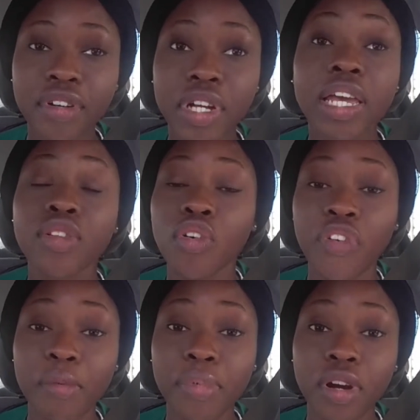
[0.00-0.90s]
in
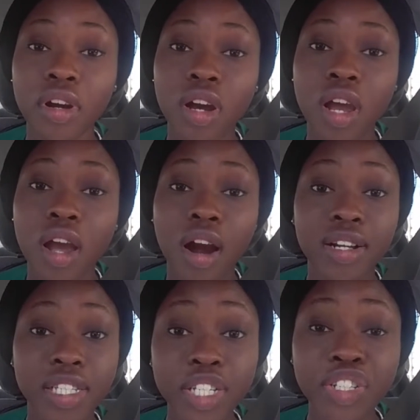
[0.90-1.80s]
November. Our
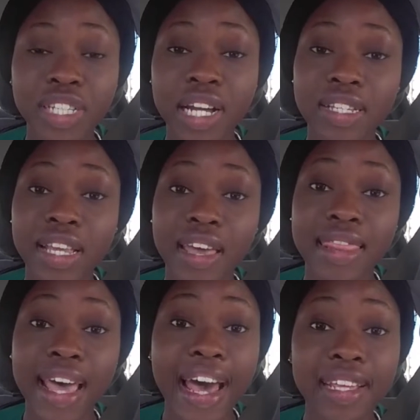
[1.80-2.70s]
teacher's now saying
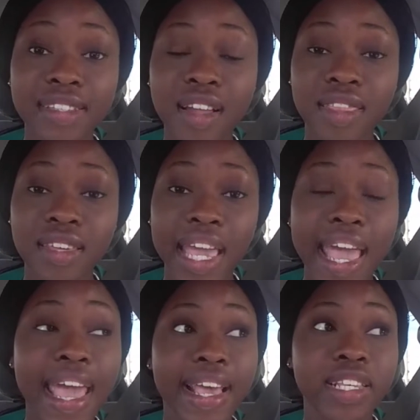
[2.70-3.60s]
that is not the
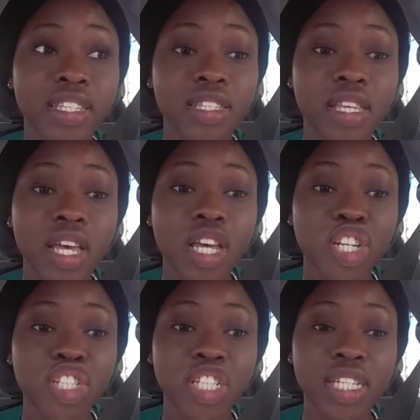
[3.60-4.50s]
case.
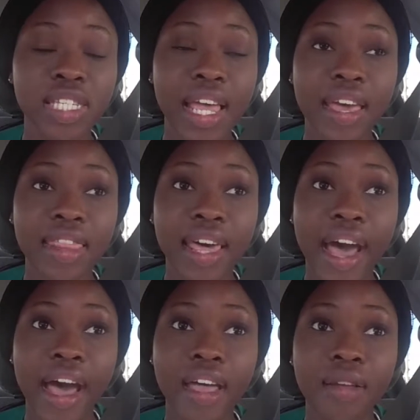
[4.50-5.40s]
She's saying
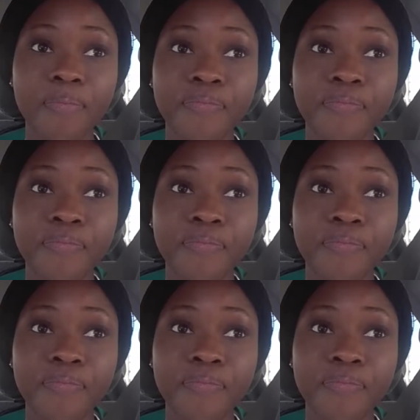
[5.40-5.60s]
that